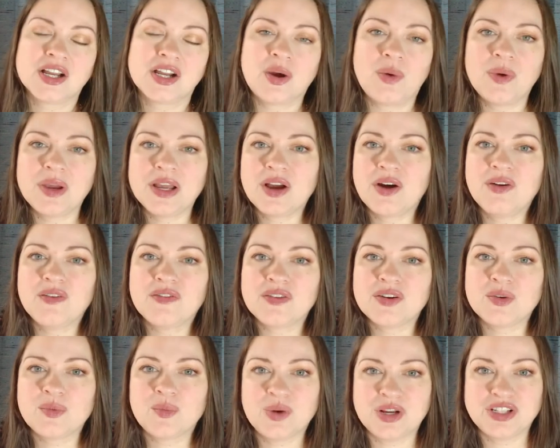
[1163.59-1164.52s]
going
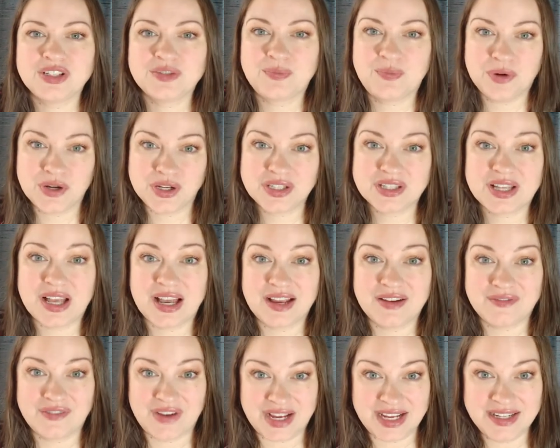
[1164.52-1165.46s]
over which books
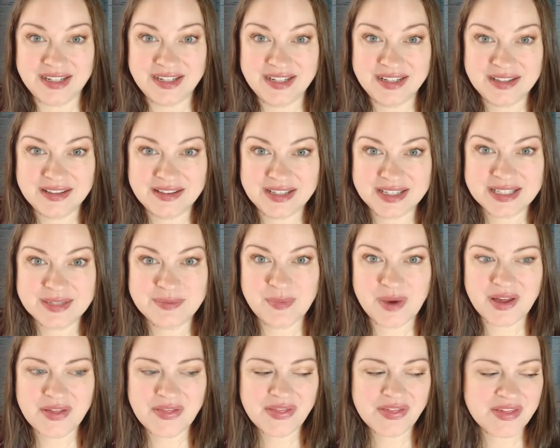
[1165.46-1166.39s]
I read this
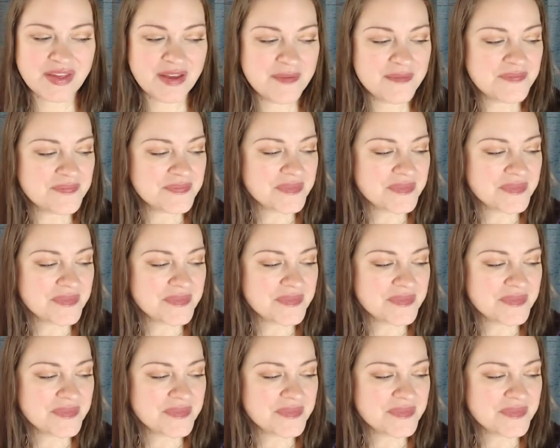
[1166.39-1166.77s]
month.